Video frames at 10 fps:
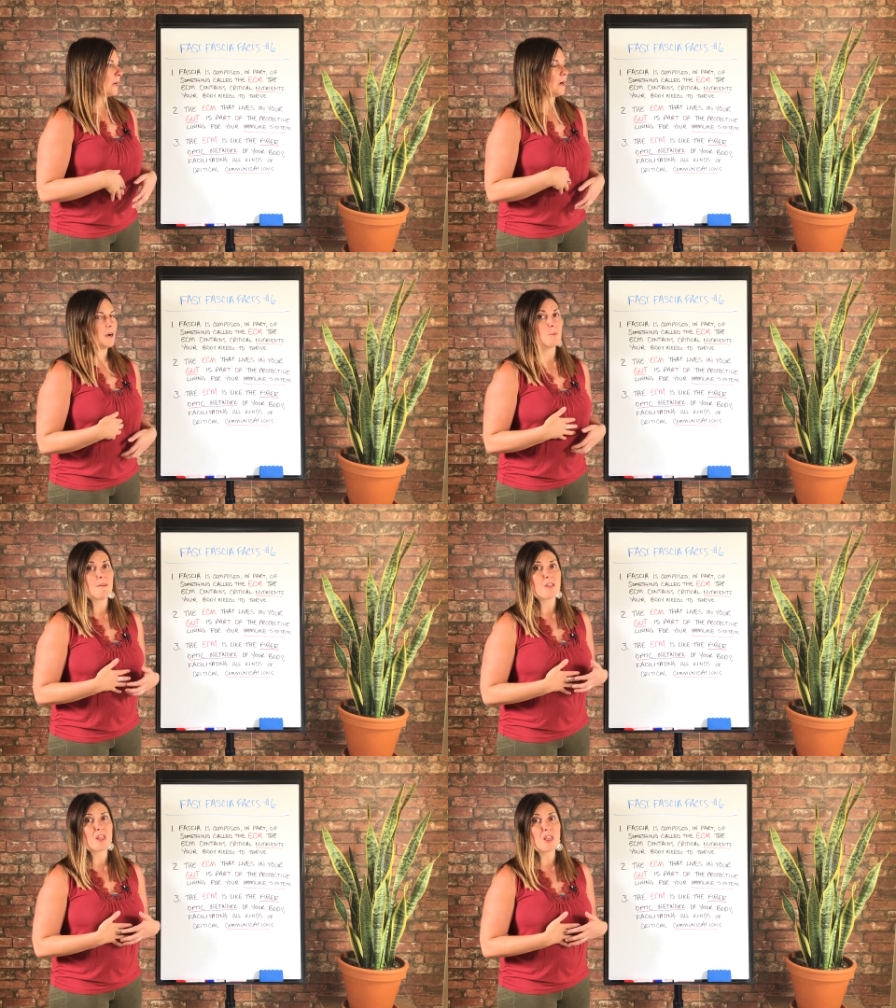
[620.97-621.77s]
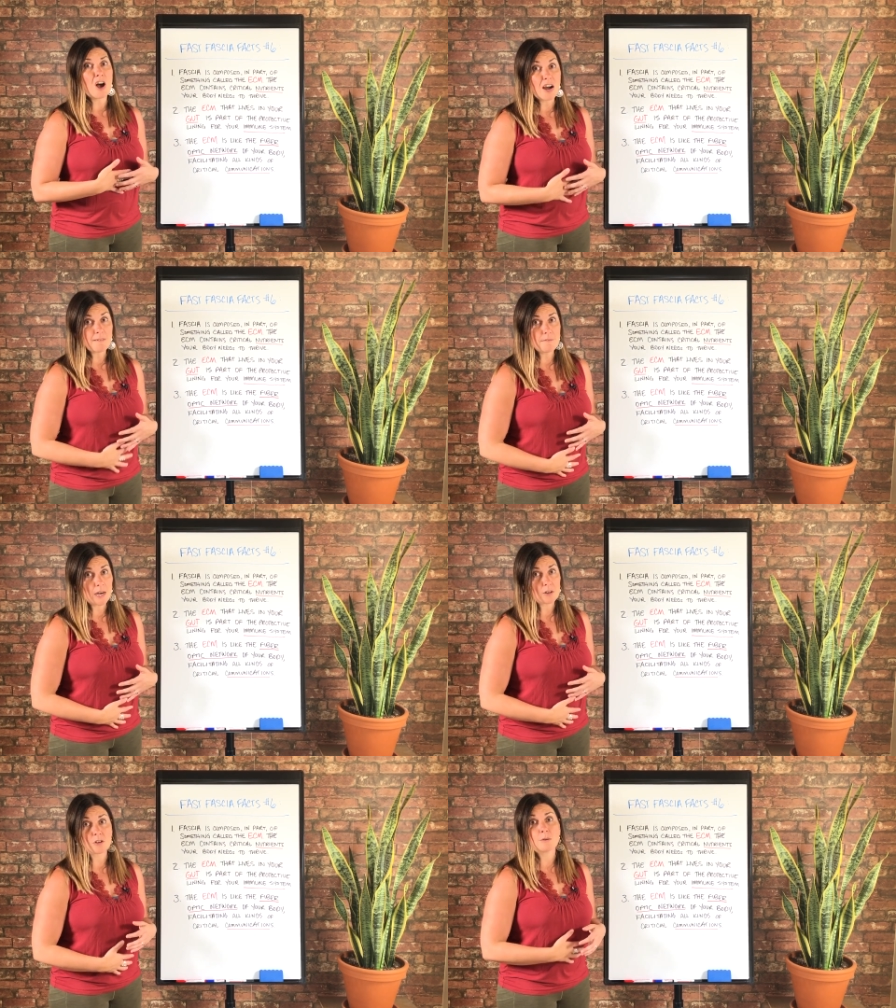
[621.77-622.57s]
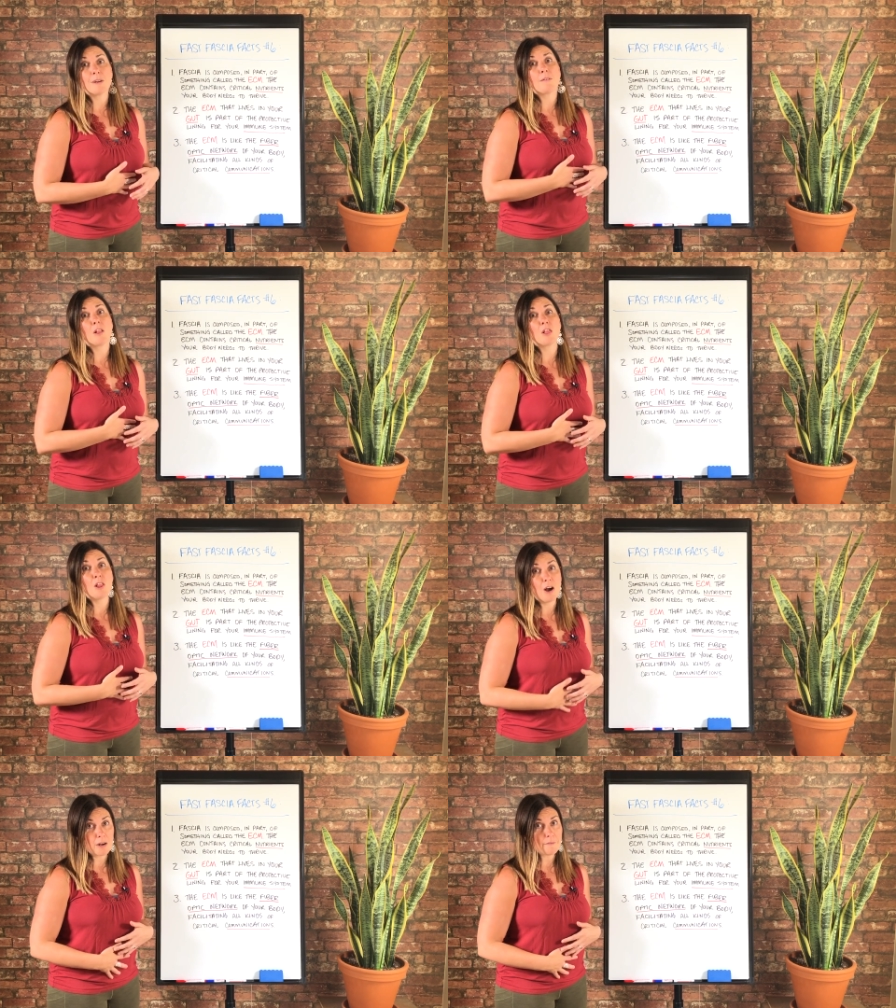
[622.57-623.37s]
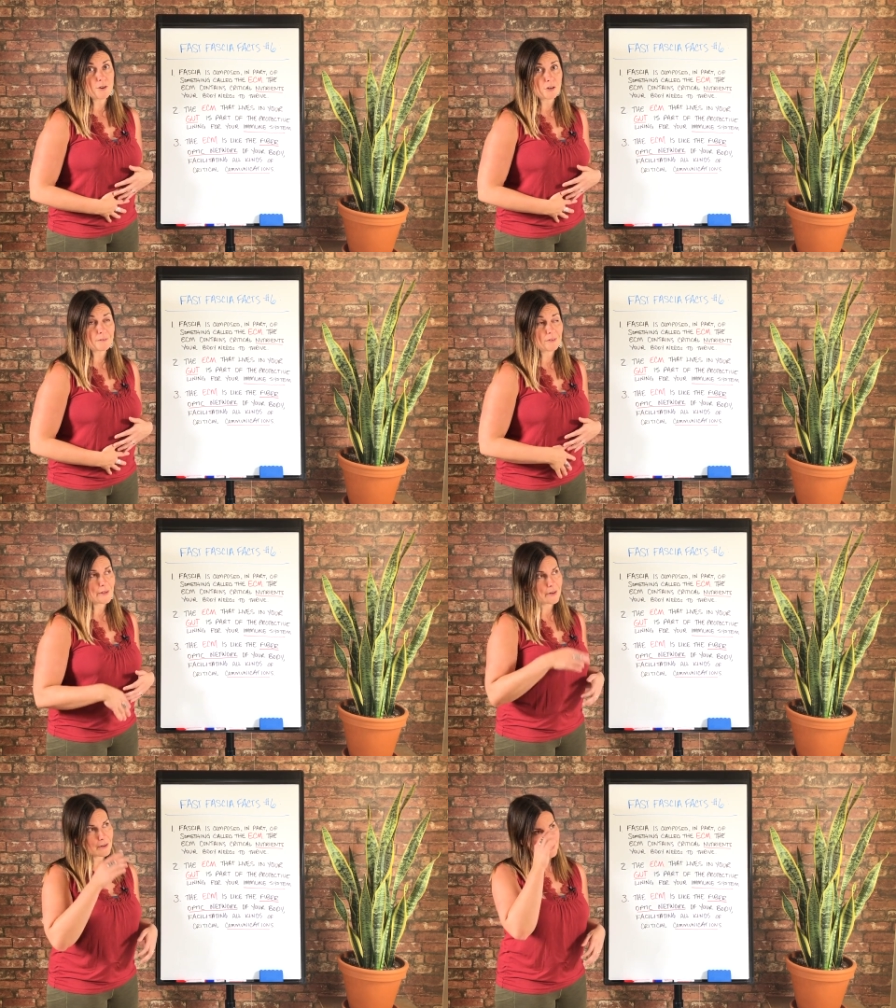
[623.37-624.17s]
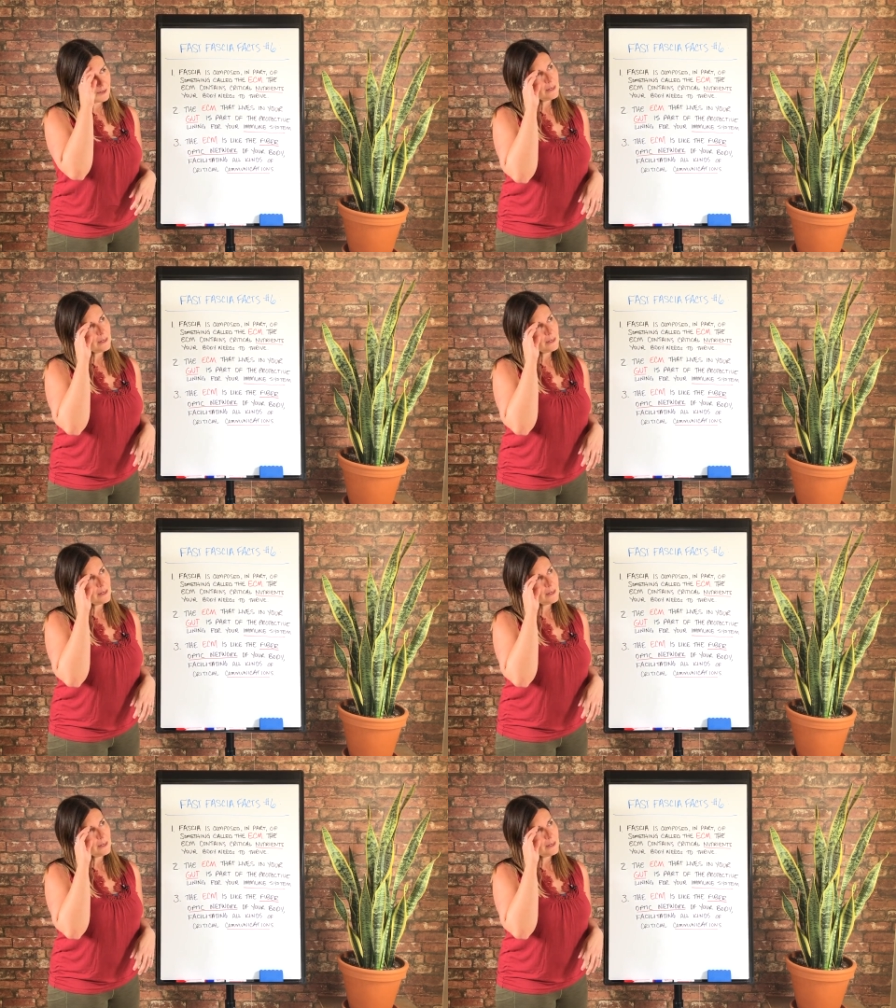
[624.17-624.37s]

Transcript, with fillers: Uh, we have a lot of fascia. We have a lot of nerves here.